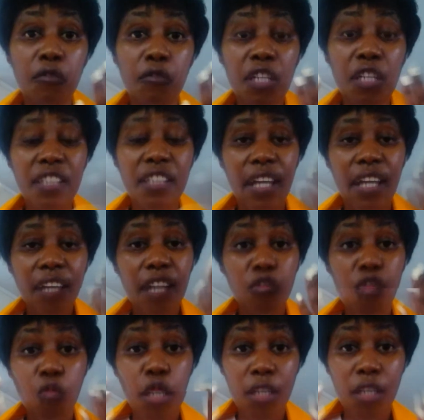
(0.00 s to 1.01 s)
and I had to wash
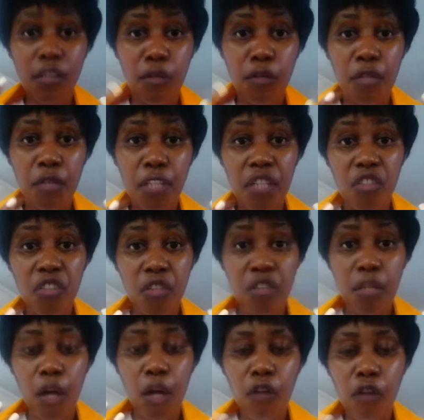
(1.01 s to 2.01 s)
the foundation cream off.